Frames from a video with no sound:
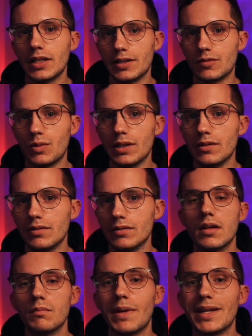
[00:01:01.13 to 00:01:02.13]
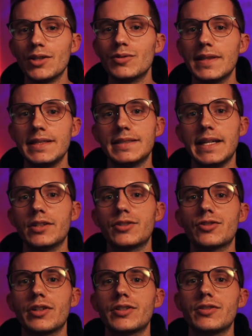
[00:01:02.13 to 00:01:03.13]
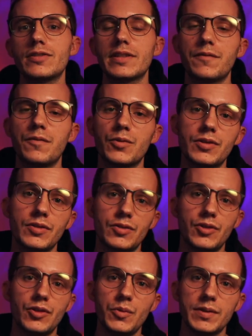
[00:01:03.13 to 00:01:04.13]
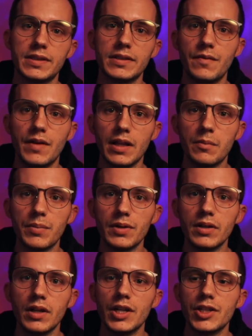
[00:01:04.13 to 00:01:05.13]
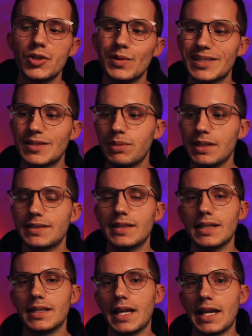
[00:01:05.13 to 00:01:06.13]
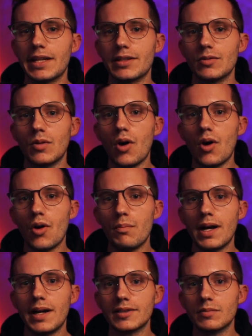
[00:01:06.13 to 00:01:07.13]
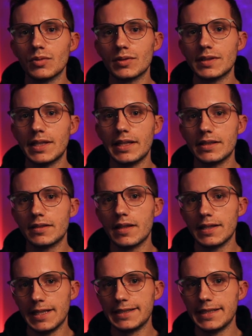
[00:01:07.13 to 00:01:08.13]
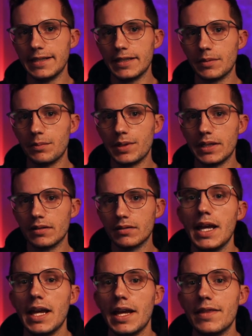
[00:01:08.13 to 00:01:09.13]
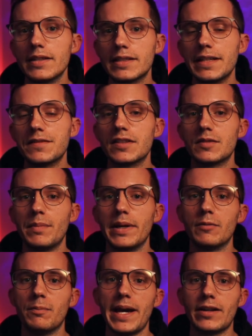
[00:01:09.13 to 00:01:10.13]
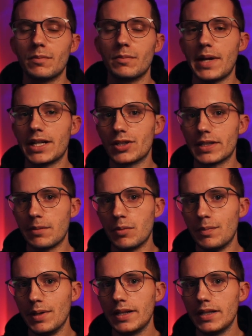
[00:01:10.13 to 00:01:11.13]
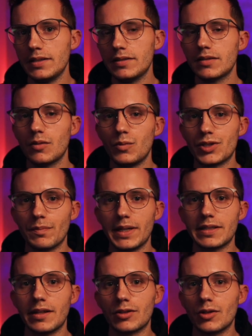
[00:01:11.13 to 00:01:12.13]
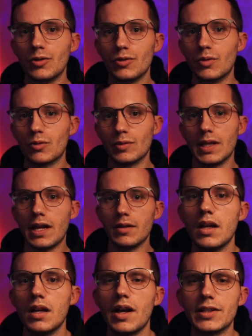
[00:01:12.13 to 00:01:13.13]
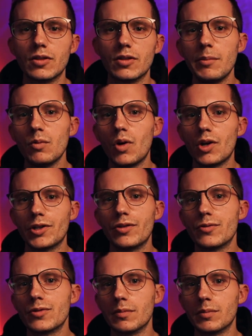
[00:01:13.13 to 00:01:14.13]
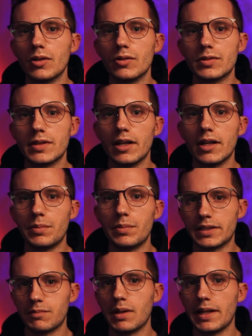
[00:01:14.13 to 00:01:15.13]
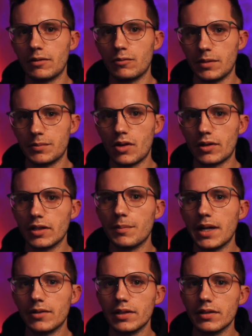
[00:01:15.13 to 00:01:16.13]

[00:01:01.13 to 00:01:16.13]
as well. By using these data structures, it forces you as the developer to explicitly handle all possible states that that data can be in. And this gives us better pattern matching capabilities, which makes our code more reliable. All right, so let me walk you through some code to help explain what I'm talking about here.